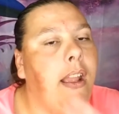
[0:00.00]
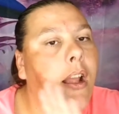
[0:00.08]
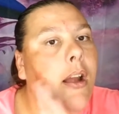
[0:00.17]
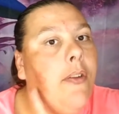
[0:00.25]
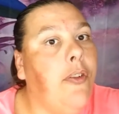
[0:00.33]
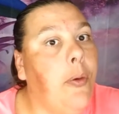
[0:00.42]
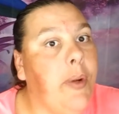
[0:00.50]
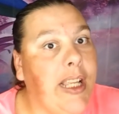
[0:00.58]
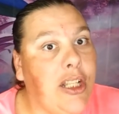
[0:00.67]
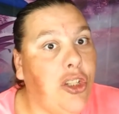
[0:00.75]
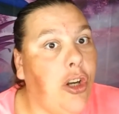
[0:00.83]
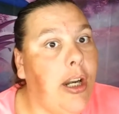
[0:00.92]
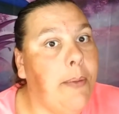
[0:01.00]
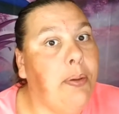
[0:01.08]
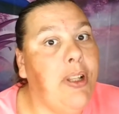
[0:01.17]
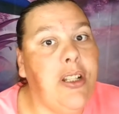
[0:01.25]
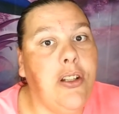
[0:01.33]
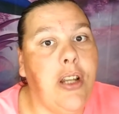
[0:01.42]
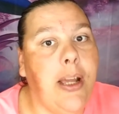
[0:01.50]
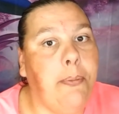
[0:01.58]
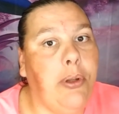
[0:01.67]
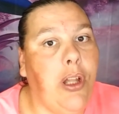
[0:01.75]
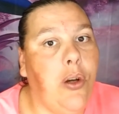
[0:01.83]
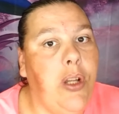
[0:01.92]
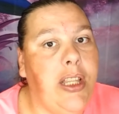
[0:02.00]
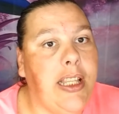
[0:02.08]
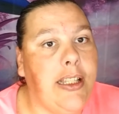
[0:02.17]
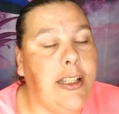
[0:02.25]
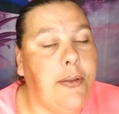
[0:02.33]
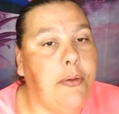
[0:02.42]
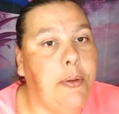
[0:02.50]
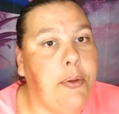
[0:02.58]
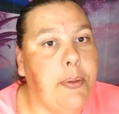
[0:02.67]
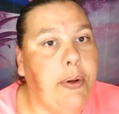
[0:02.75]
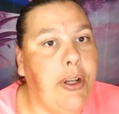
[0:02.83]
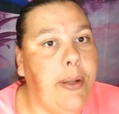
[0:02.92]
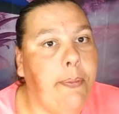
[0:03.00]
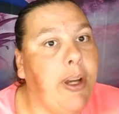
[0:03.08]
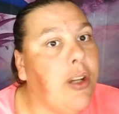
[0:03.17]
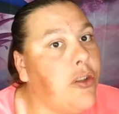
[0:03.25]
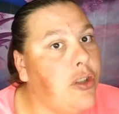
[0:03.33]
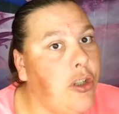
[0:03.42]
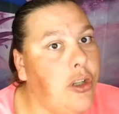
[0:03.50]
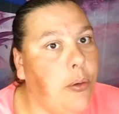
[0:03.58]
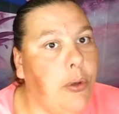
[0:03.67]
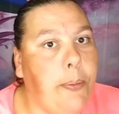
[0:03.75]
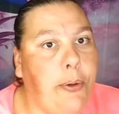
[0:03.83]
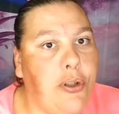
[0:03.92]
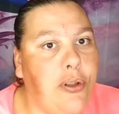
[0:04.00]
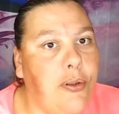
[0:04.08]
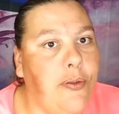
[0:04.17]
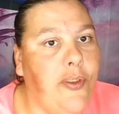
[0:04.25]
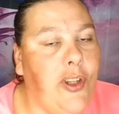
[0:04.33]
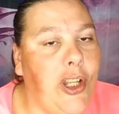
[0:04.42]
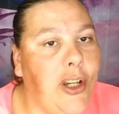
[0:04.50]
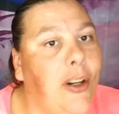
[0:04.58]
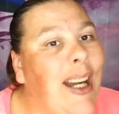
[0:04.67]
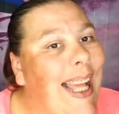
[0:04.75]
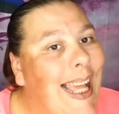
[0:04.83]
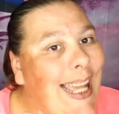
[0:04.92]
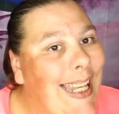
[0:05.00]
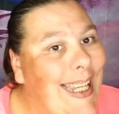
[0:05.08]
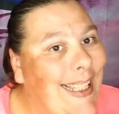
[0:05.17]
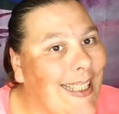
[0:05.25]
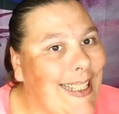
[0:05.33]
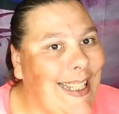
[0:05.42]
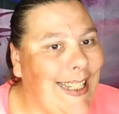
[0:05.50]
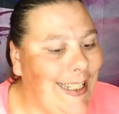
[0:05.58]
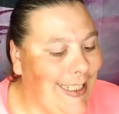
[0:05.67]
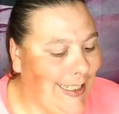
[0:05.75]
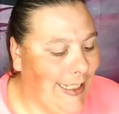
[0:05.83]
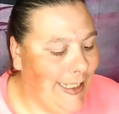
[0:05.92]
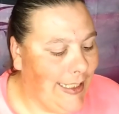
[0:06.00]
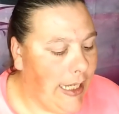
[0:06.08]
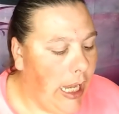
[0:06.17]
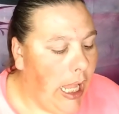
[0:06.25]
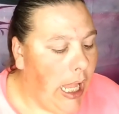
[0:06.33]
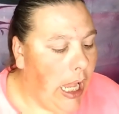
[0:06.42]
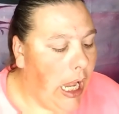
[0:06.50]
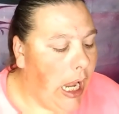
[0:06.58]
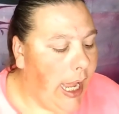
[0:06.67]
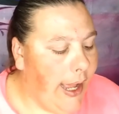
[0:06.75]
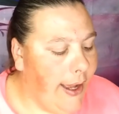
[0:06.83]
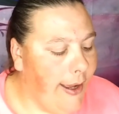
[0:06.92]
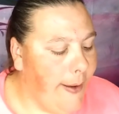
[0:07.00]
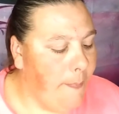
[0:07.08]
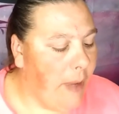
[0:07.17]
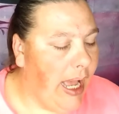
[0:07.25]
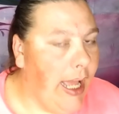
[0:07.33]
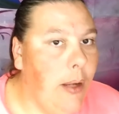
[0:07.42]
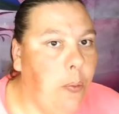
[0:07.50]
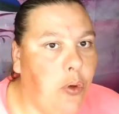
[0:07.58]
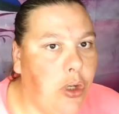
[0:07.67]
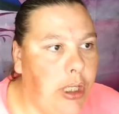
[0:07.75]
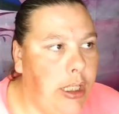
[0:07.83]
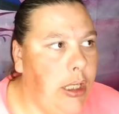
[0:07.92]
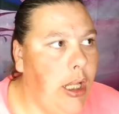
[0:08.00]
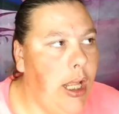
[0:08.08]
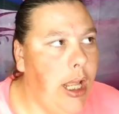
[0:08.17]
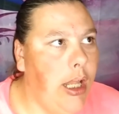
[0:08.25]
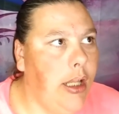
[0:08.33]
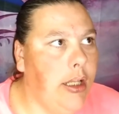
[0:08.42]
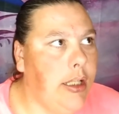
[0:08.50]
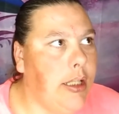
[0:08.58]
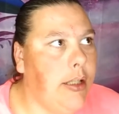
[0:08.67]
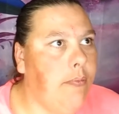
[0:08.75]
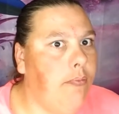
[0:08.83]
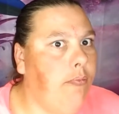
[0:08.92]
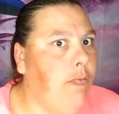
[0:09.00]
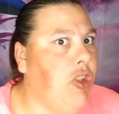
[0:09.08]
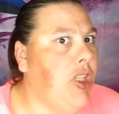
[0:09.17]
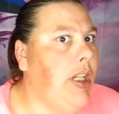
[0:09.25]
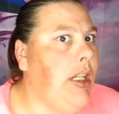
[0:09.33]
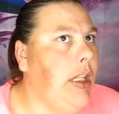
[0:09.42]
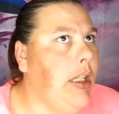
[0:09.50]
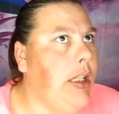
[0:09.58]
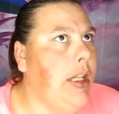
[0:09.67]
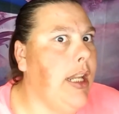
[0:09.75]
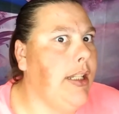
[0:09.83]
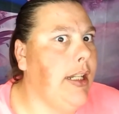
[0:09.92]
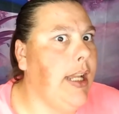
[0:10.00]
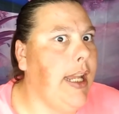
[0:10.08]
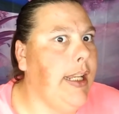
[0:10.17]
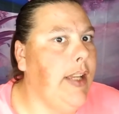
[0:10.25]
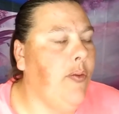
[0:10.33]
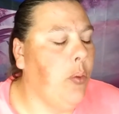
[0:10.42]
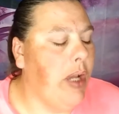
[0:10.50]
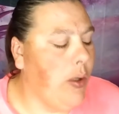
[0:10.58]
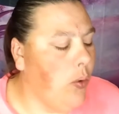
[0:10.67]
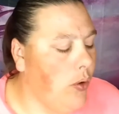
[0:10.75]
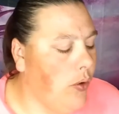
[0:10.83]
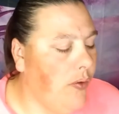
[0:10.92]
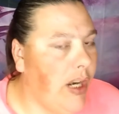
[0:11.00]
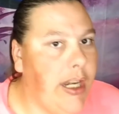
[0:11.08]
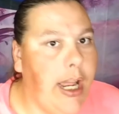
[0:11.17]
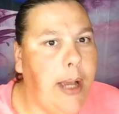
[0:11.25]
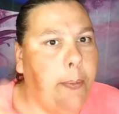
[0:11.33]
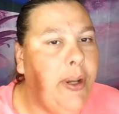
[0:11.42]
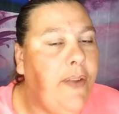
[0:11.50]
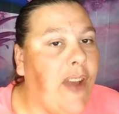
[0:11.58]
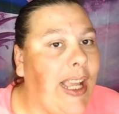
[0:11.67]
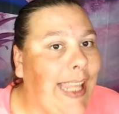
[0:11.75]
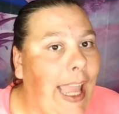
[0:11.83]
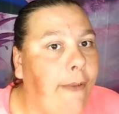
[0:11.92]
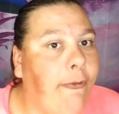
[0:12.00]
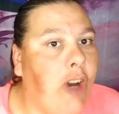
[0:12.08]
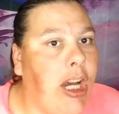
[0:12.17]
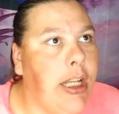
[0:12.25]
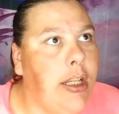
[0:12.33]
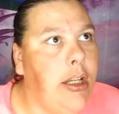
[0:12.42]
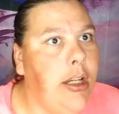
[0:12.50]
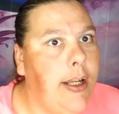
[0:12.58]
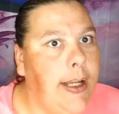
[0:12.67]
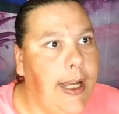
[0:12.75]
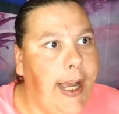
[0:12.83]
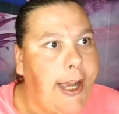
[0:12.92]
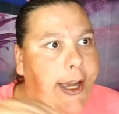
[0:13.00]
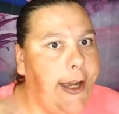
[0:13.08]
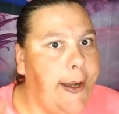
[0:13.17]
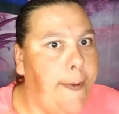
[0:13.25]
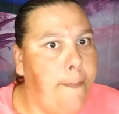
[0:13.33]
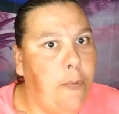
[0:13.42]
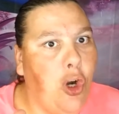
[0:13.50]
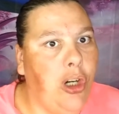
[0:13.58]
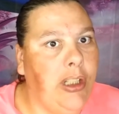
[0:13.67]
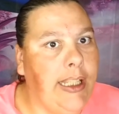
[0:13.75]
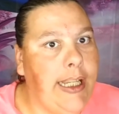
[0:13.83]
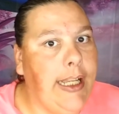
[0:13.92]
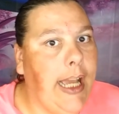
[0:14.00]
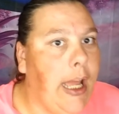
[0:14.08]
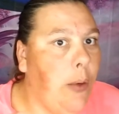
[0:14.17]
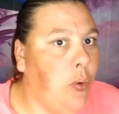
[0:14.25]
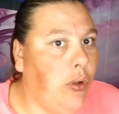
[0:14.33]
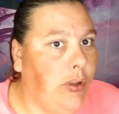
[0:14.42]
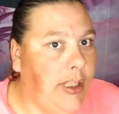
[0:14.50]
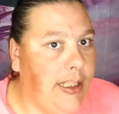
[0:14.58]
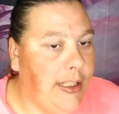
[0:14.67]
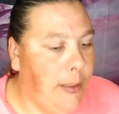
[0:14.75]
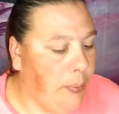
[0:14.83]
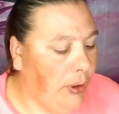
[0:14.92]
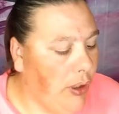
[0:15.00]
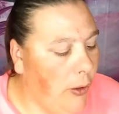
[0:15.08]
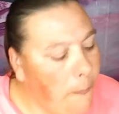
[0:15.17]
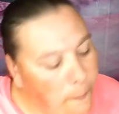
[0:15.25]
Before we get started, please go down below, hit that subscription button and bell so you know when I post a new video. Now let's get into this. I won this. She isn't got a giveaway going on right now, but if I can find her link, I will list it below.